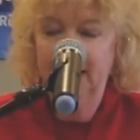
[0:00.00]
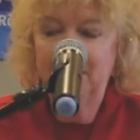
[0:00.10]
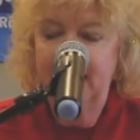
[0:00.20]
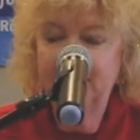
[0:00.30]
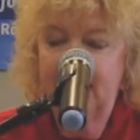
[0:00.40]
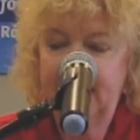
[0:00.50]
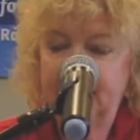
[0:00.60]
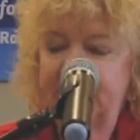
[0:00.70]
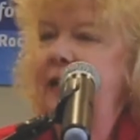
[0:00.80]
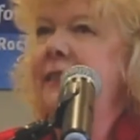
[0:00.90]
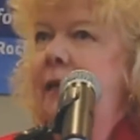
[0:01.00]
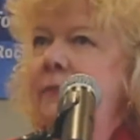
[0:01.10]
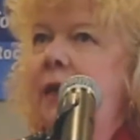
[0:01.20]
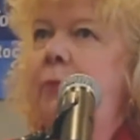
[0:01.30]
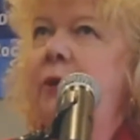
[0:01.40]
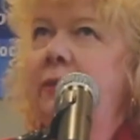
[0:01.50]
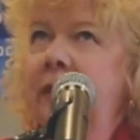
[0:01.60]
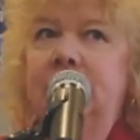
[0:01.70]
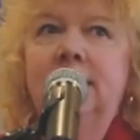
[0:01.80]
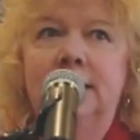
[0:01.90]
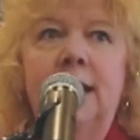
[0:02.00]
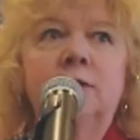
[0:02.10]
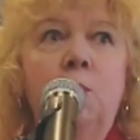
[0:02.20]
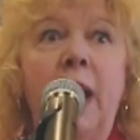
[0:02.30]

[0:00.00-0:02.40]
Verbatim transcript: In my mind, that sums up what Lisa does